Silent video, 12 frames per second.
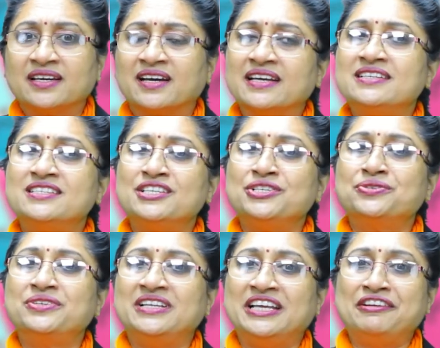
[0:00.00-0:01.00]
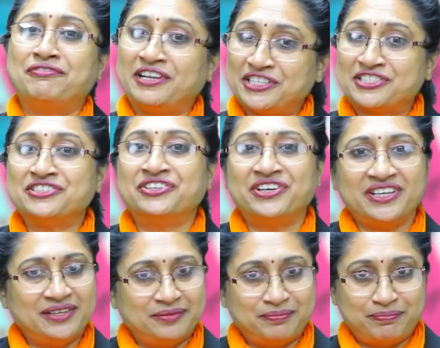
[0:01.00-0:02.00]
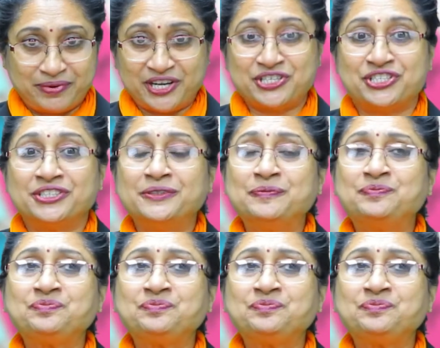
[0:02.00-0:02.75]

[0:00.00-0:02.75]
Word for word: continued inflationary pressure,